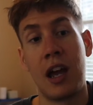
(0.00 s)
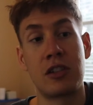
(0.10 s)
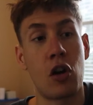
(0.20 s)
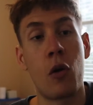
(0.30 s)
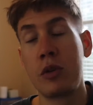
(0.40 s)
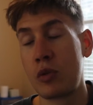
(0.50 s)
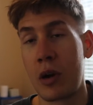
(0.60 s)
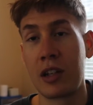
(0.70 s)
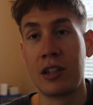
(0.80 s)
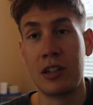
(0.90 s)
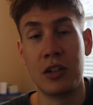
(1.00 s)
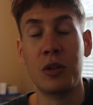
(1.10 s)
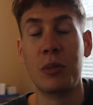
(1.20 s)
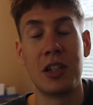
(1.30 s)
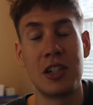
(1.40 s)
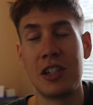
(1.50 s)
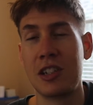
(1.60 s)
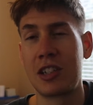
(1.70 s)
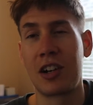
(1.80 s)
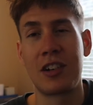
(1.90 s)
has always wanted to do, but she
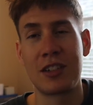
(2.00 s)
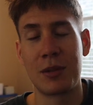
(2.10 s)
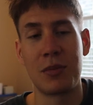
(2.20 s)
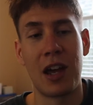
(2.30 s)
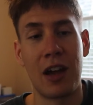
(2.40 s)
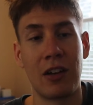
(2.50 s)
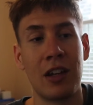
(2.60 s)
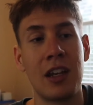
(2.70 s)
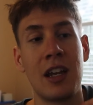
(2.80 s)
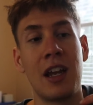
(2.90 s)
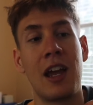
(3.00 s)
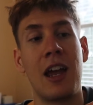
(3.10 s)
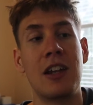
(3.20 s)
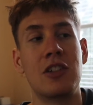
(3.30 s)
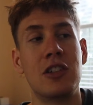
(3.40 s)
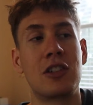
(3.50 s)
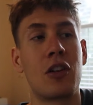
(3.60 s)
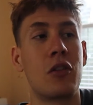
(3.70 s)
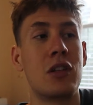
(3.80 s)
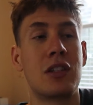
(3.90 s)
just turns them down, and she's
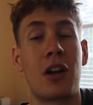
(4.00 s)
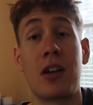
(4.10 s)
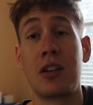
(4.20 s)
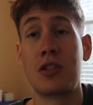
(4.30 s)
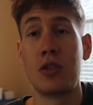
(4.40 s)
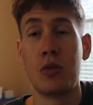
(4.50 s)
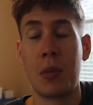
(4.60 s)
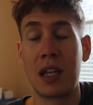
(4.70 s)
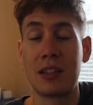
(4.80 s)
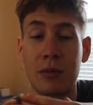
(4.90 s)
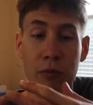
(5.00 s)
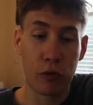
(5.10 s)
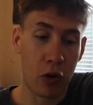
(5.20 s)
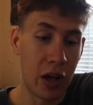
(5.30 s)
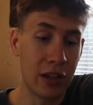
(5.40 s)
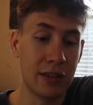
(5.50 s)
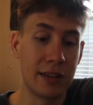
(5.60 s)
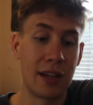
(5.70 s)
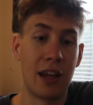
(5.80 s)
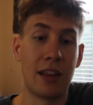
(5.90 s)
slowly starting to make some
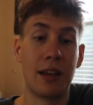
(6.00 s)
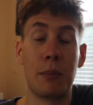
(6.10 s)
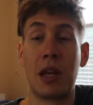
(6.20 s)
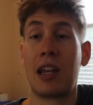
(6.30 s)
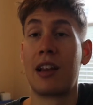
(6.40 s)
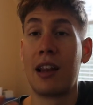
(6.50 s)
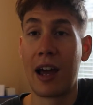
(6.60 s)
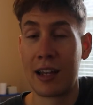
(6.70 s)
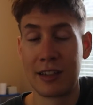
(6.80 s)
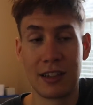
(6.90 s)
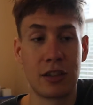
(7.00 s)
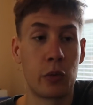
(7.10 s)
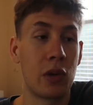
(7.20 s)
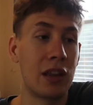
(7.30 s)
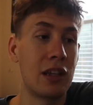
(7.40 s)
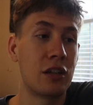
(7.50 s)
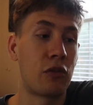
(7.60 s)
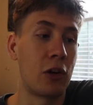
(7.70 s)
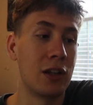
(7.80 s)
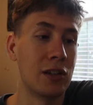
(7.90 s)
friends and then make alliances with these
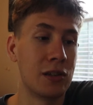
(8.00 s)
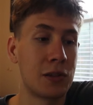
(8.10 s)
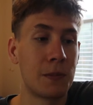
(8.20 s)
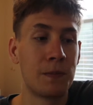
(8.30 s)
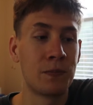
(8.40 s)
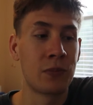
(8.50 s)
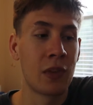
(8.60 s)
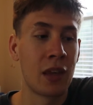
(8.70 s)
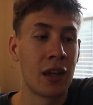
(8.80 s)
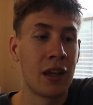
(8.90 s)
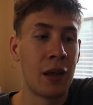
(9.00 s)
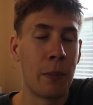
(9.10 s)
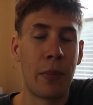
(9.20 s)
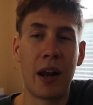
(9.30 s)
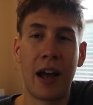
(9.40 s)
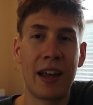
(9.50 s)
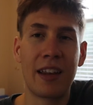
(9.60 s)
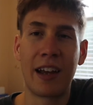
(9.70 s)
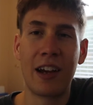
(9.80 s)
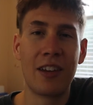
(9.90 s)
friends. But
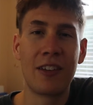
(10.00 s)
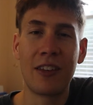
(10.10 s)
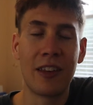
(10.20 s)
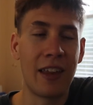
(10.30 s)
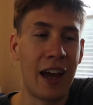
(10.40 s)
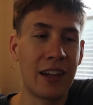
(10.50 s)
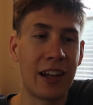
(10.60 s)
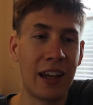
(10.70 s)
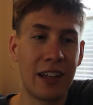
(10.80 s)
other than that,